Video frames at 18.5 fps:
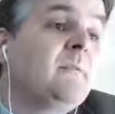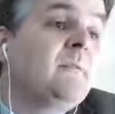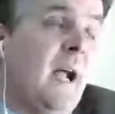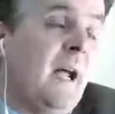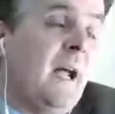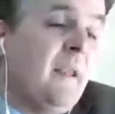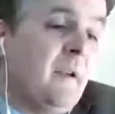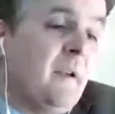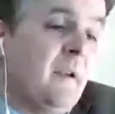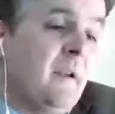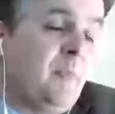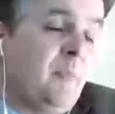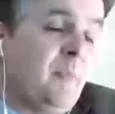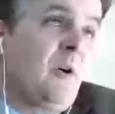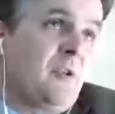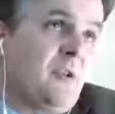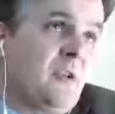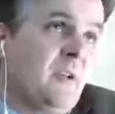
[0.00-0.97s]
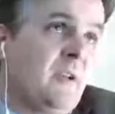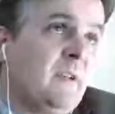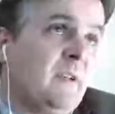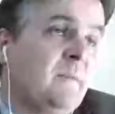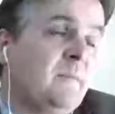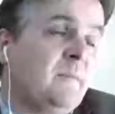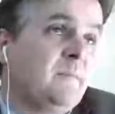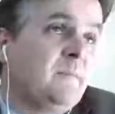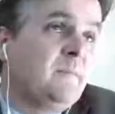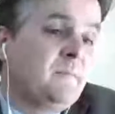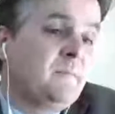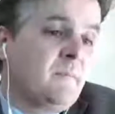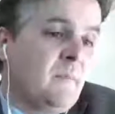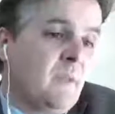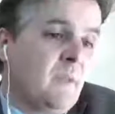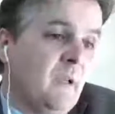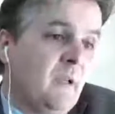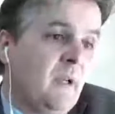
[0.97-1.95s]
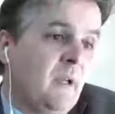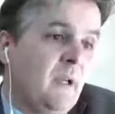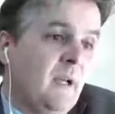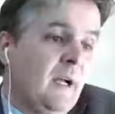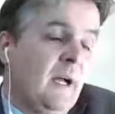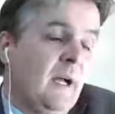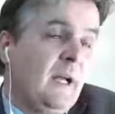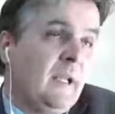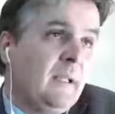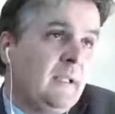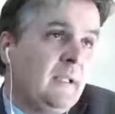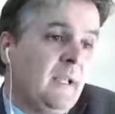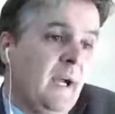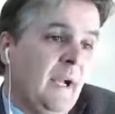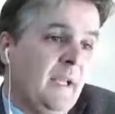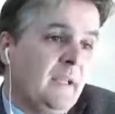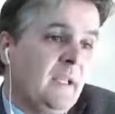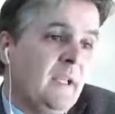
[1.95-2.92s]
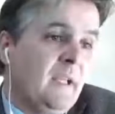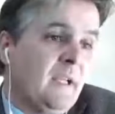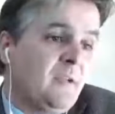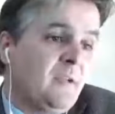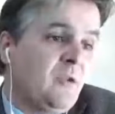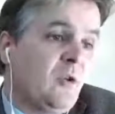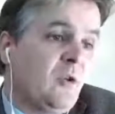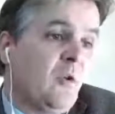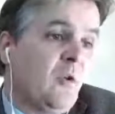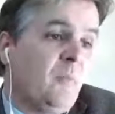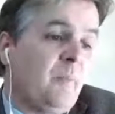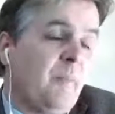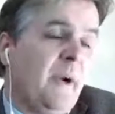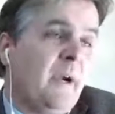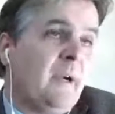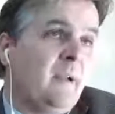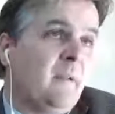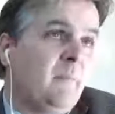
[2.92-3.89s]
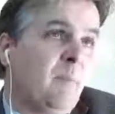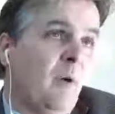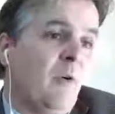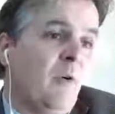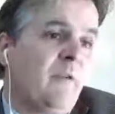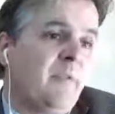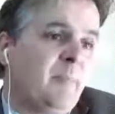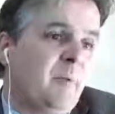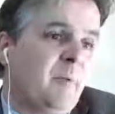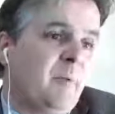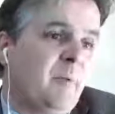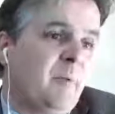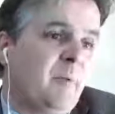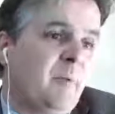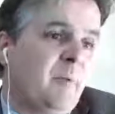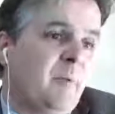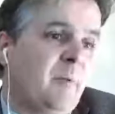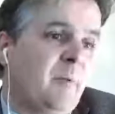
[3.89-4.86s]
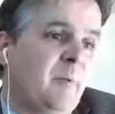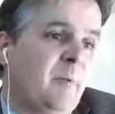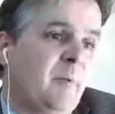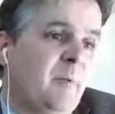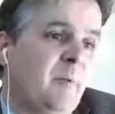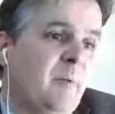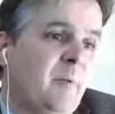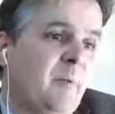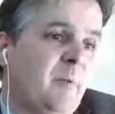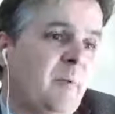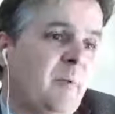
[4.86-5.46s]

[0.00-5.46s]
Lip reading: with another proportion. And the idea is to compare both proportions